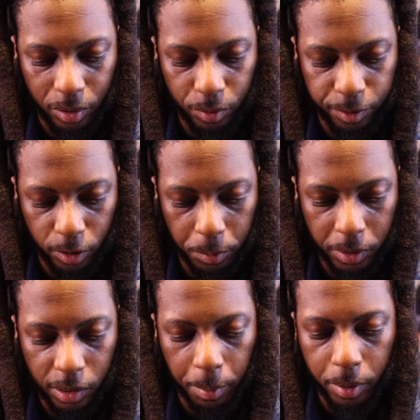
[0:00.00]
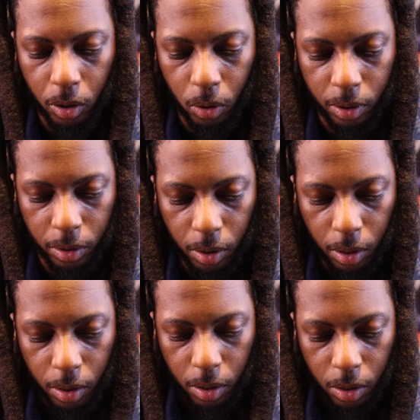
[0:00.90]
You feel me? Let me go to
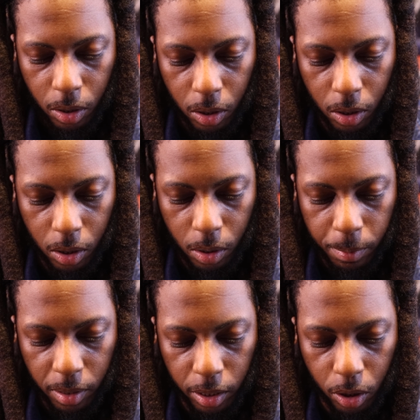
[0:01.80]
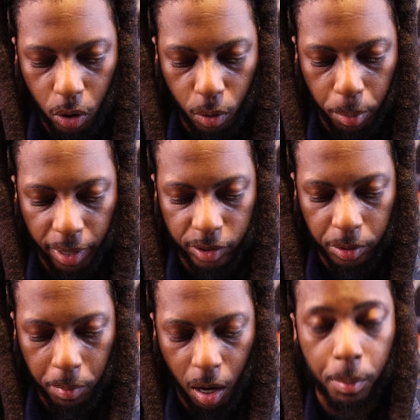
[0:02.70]
um HoneyKomb
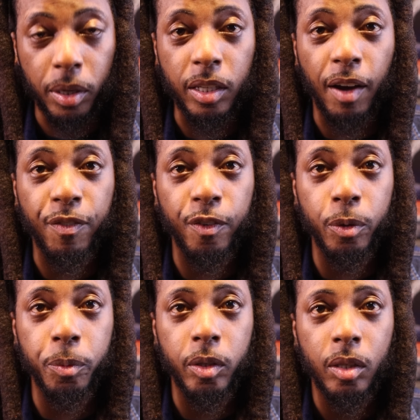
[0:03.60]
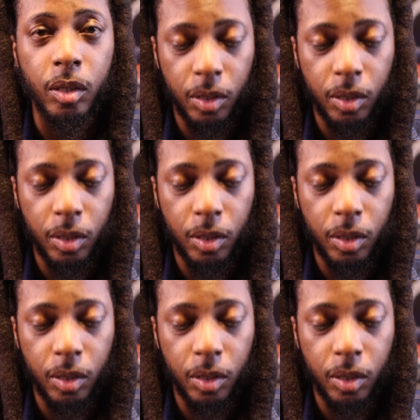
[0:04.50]
Brazy mama. Y'all feel me?